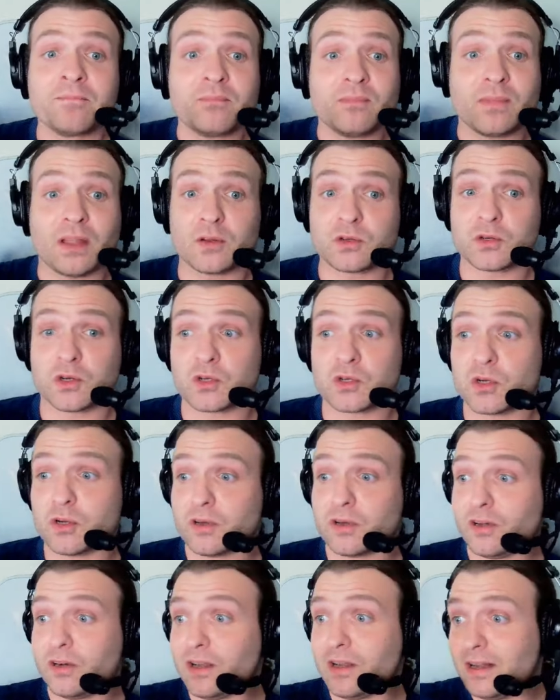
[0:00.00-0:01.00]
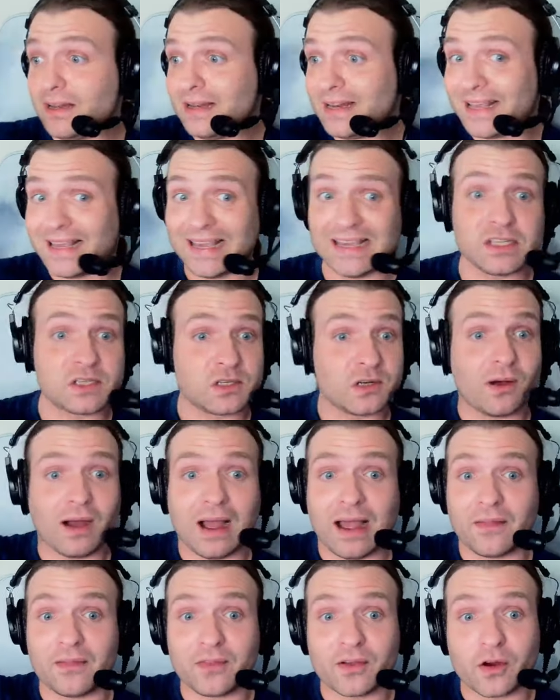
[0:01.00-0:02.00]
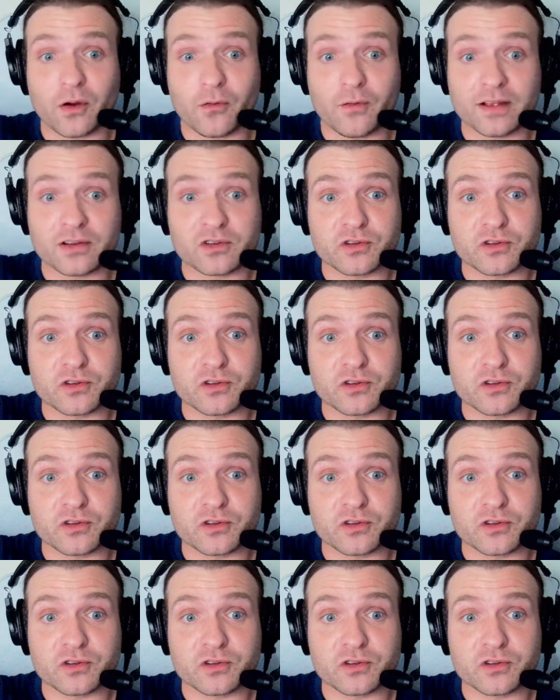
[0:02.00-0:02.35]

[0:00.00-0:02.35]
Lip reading: Now, Josh O'Connor, he's not had the career